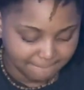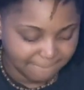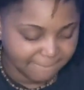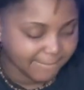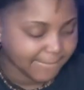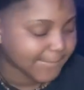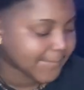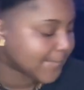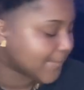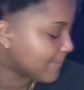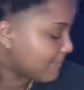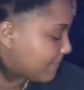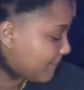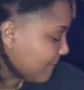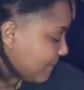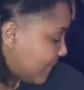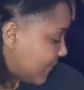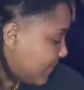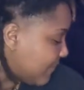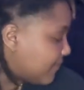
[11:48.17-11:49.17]
Yeah. Hmm?
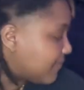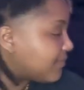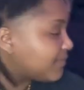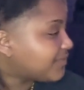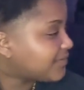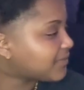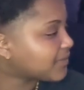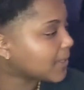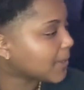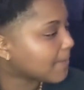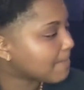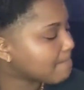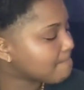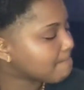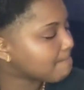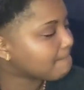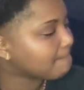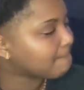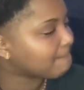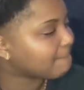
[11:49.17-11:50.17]
I said my
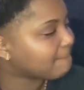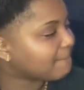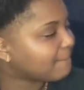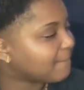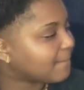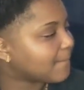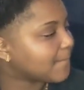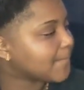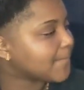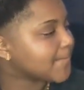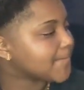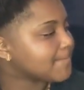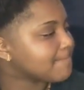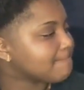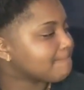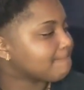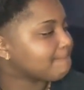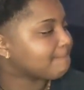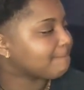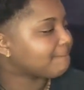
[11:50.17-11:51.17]
birthday ass twice.
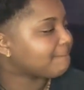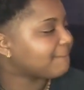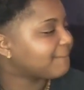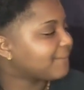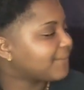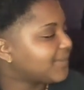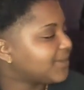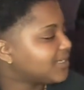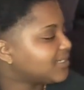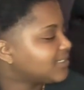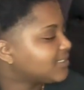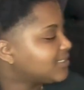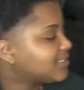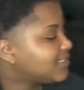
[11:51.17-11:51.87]
Bitch.